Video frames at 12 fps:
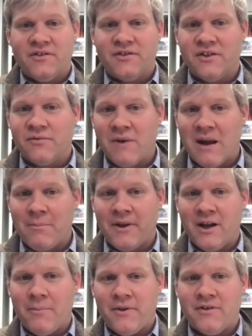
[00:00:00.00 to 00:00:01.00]
just wrapping
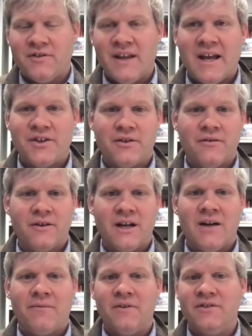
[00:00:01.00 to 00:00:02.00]
up those national
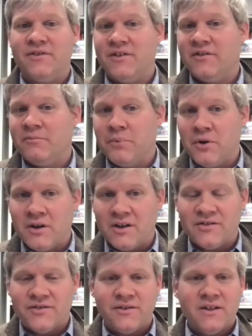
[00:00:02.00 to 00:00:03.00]
conferences,
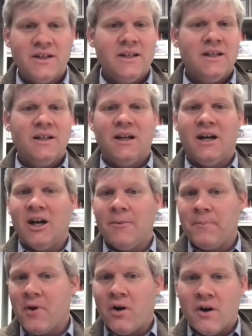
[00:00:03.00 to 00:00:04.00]
books,
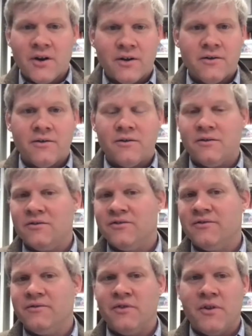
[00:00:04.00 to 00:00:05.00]
um,
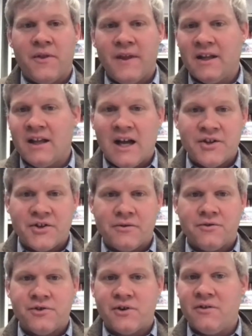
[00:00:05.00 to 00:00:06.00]
articles, theological
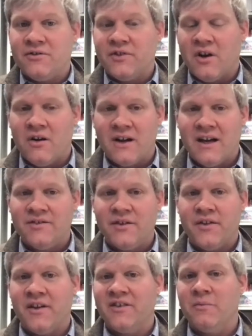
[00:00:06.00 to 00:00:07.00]
journals, all kinds of
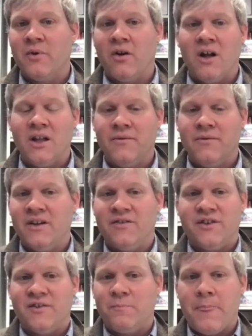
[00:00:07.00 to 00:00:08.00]
things, but all of it is
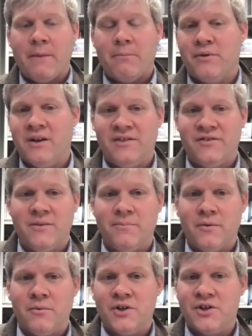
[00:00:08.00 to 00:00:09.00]
just pretty
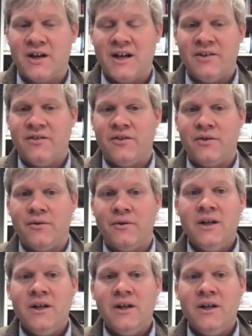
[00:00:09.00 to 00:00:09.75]
simple. We're trying to